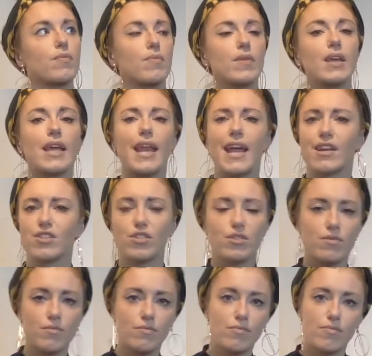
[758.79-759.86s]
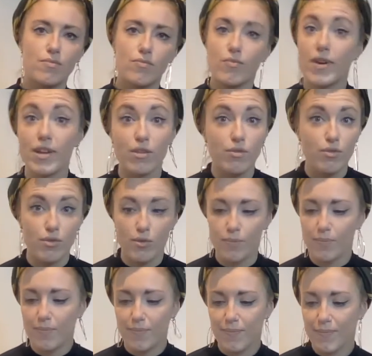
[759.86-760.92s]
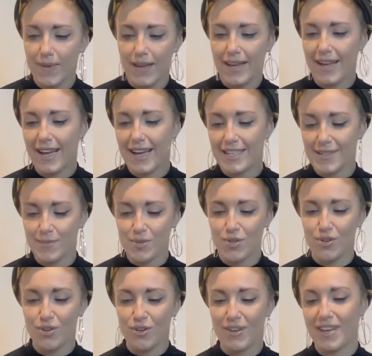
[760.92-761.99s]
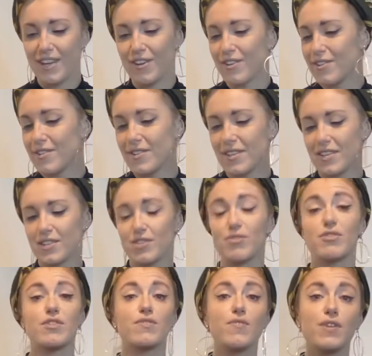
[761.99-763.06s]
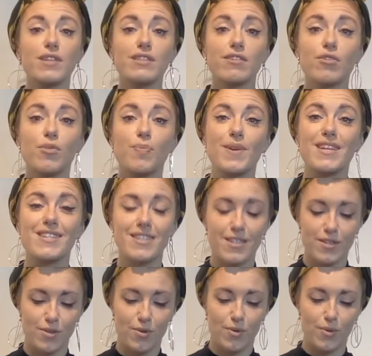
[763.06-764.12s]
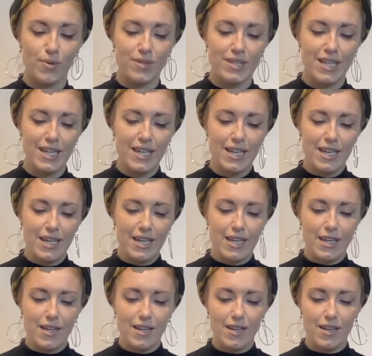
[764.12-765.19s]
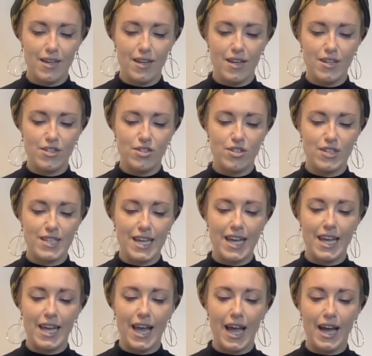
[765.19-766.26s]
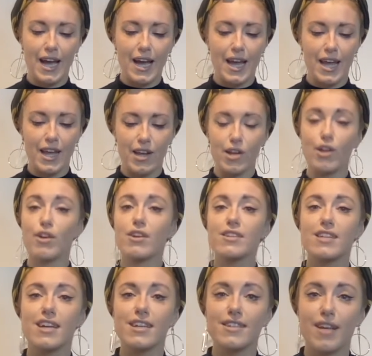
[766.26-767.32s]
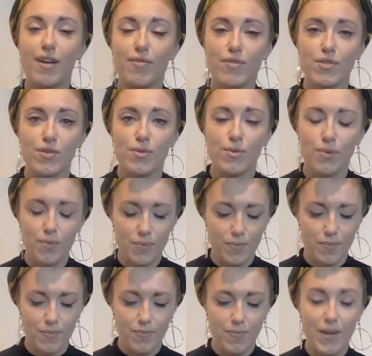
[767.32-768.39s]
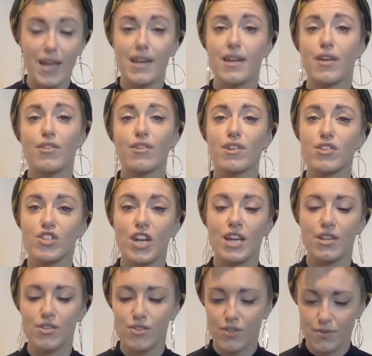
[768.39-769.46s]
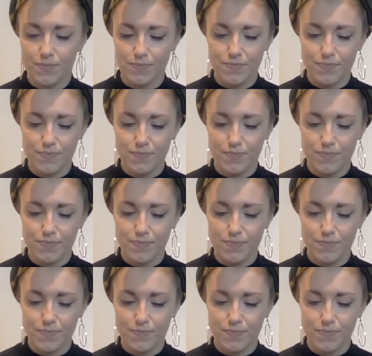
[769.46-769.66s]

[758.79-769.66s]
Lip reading: connection running through them, as I'm sure you'll hear. So this first little piece is called Today I Looked at a Daffodil and Nothing Changed.